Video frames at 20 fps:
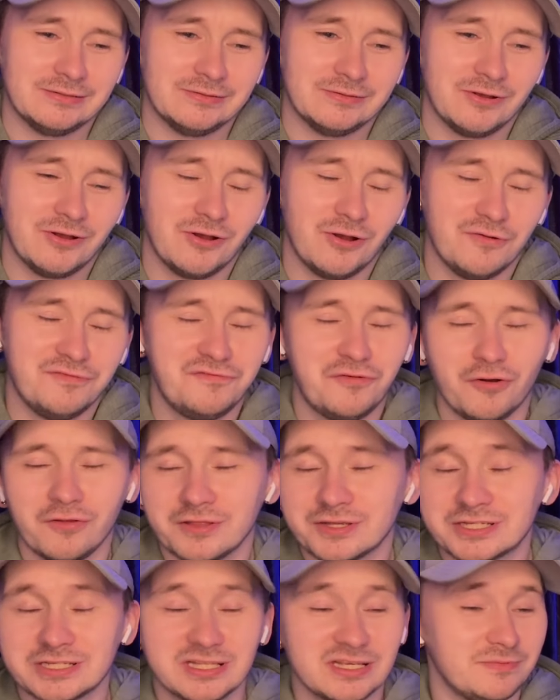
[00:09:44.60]
Oh, fall
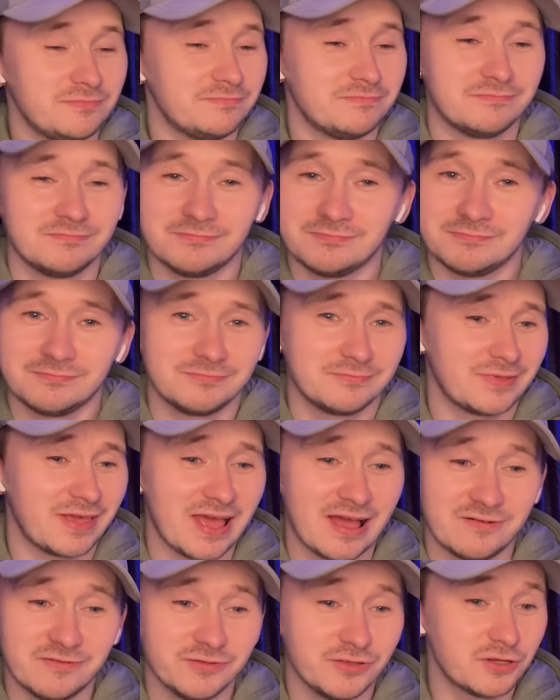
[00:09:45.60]
asleep,
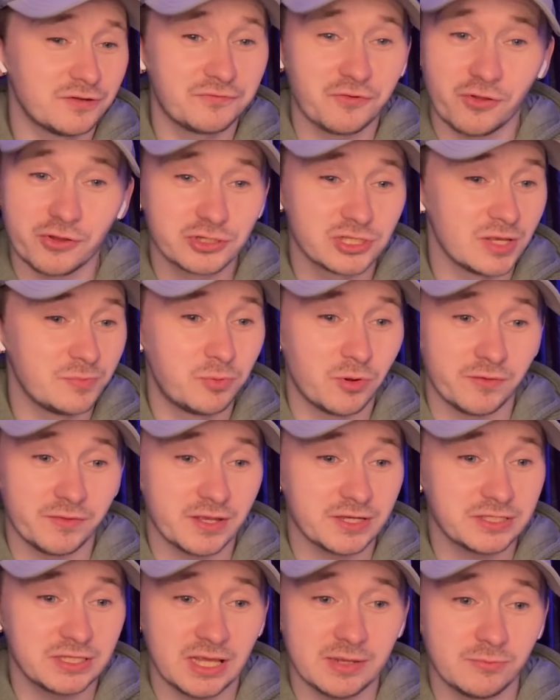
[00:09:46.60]
Cavendish. Fall asleep on
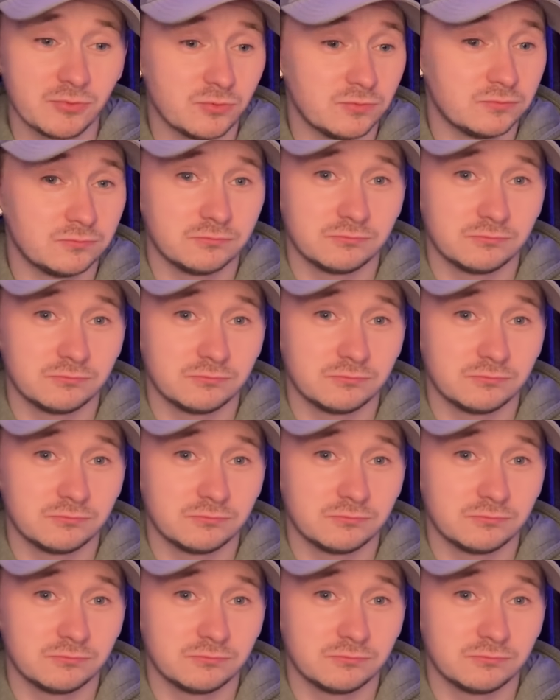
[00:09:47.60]
this table.